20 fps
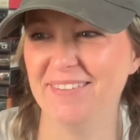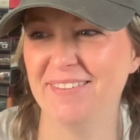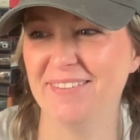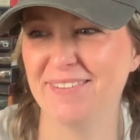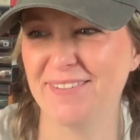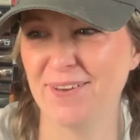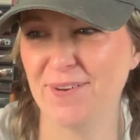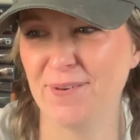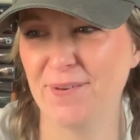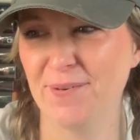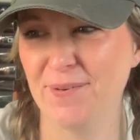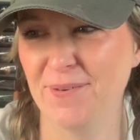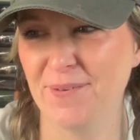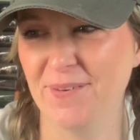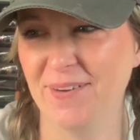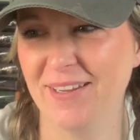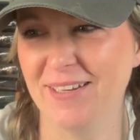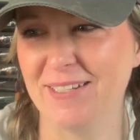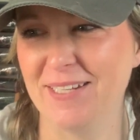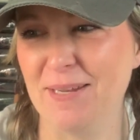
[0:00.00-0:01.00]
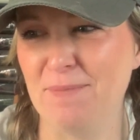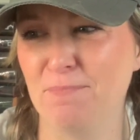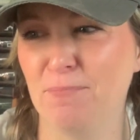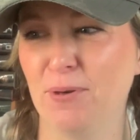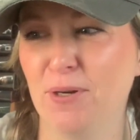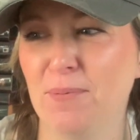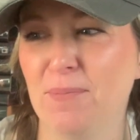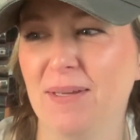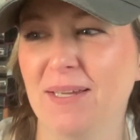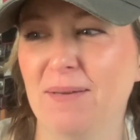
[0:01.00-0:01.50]
So, and
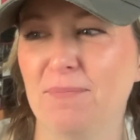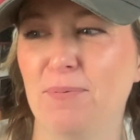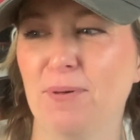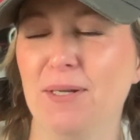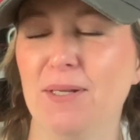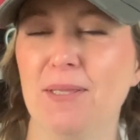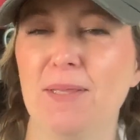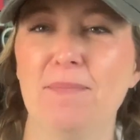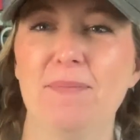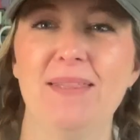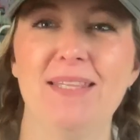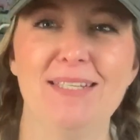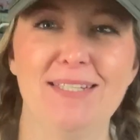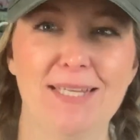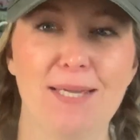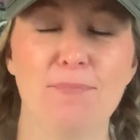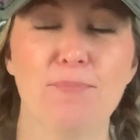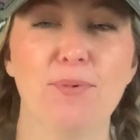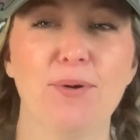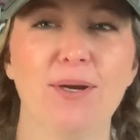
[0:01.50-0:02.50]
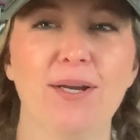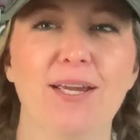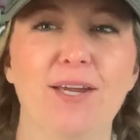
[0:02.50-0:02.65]
putting them in the same book.